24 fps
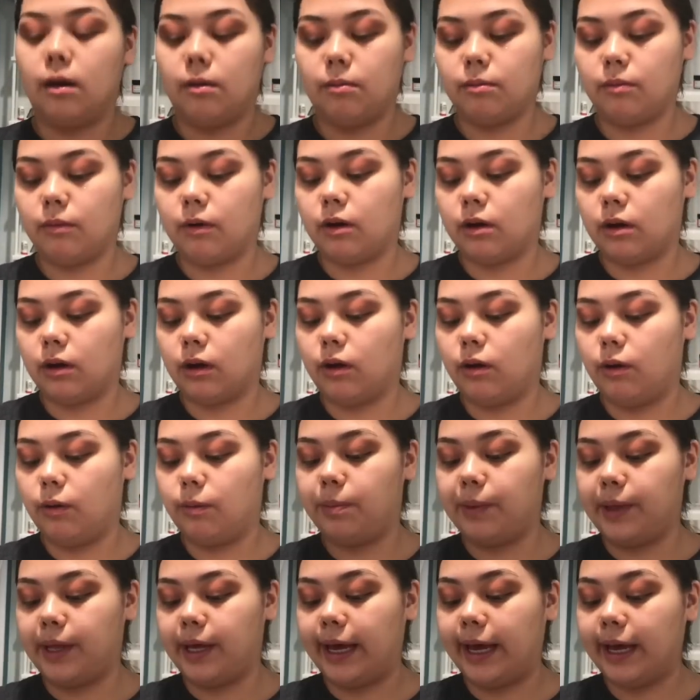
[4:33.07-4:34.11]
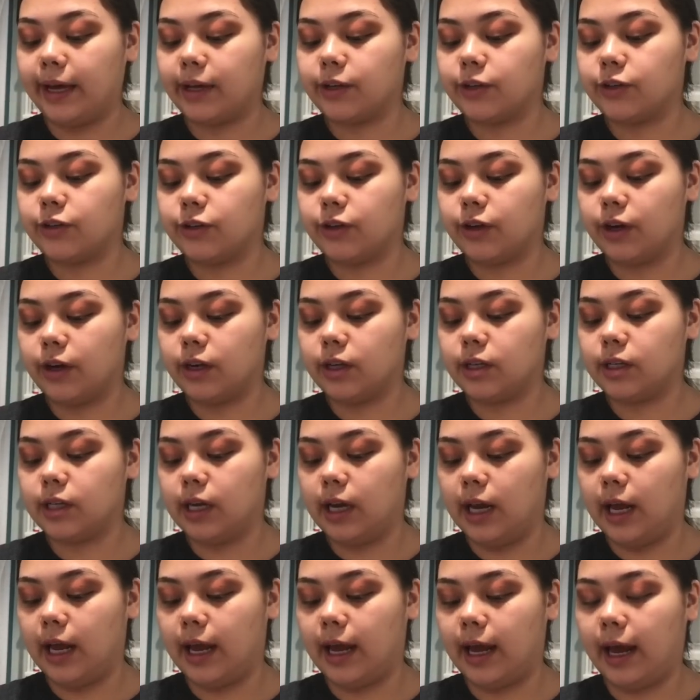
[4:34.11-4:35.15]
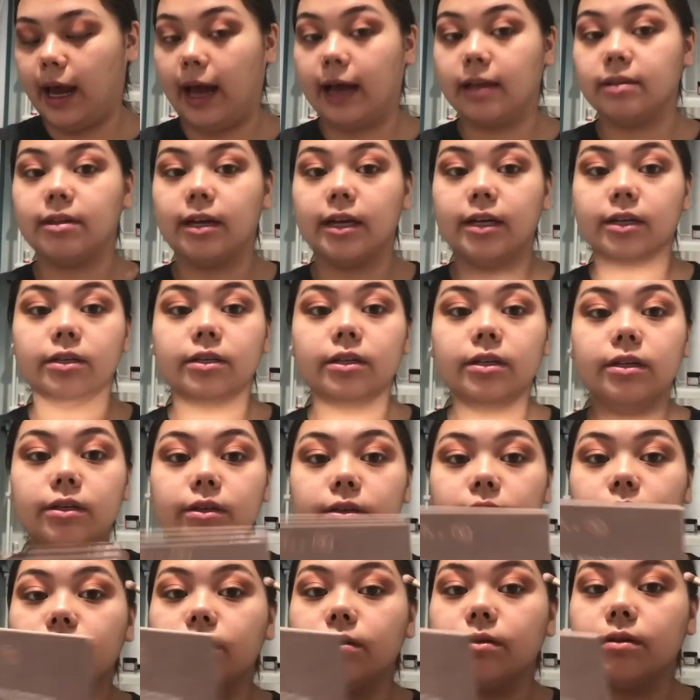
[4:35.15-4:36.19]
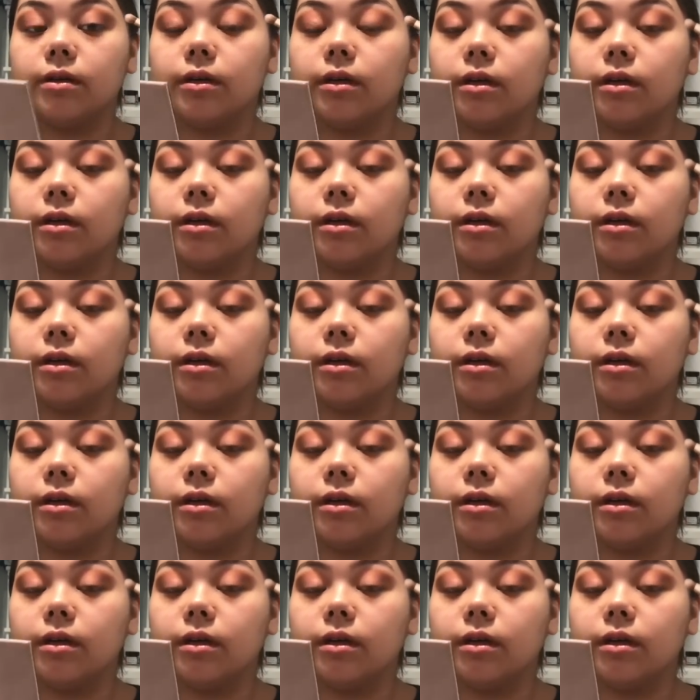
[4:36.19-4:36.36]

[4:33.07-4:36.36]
I'm going to go a bit extra today as I do.